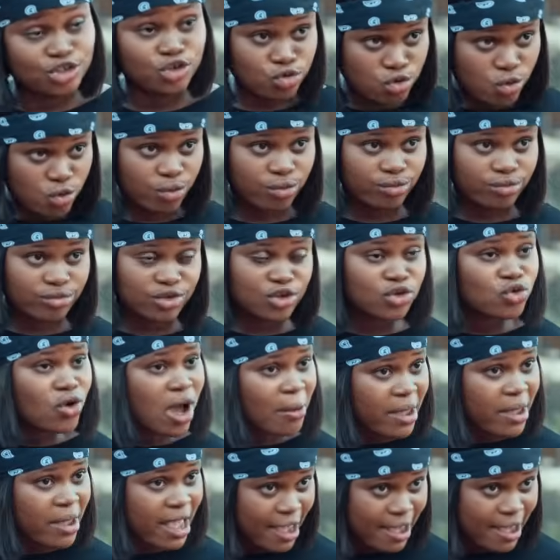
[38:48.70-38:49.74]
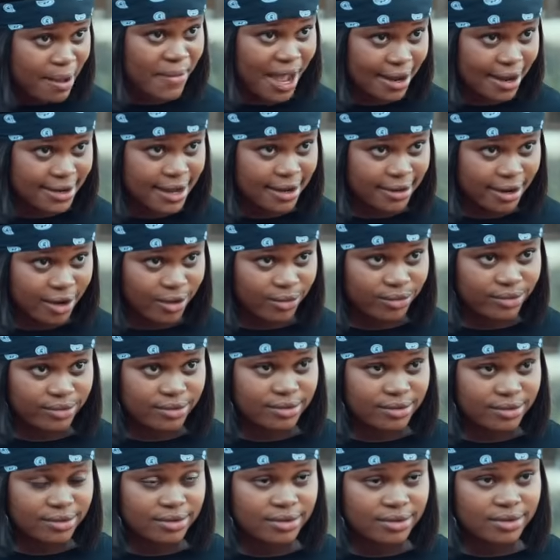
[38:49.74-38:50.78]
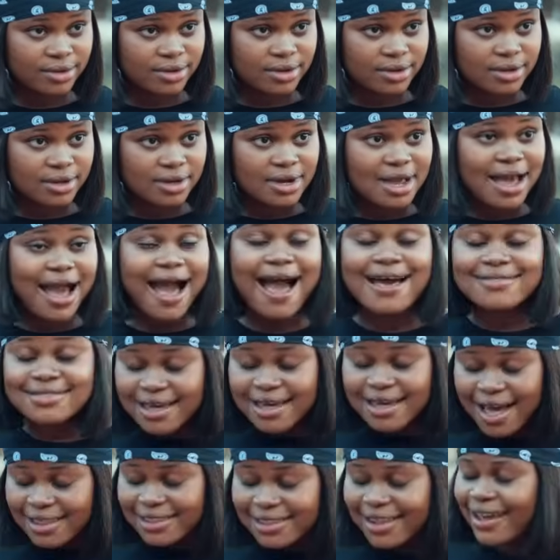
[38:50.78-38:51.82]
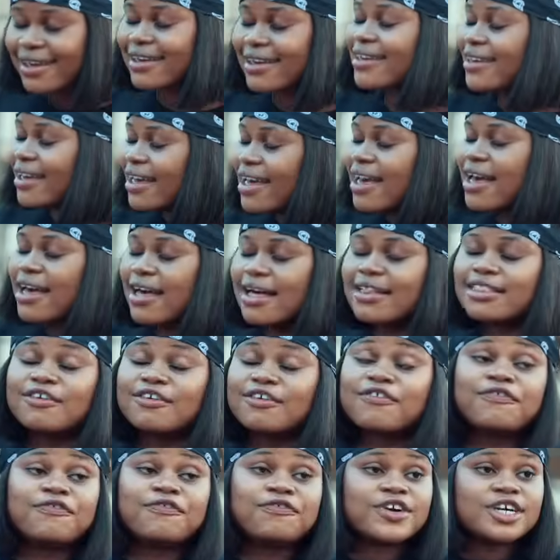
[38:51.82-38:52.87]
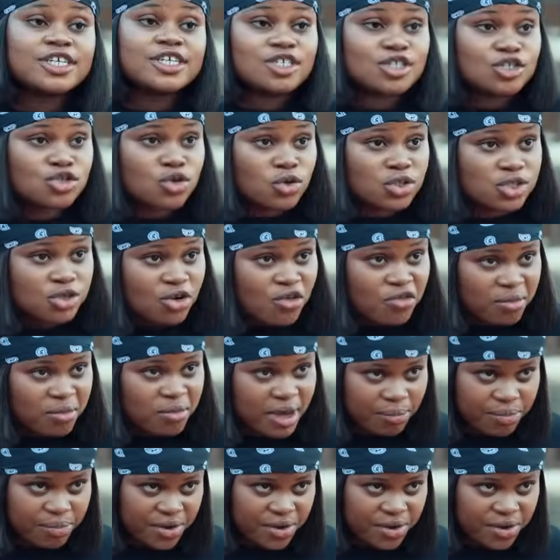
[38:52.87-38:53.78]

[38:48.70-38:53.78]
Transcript: you know I am Ada now. Ada, like, the first daughter of my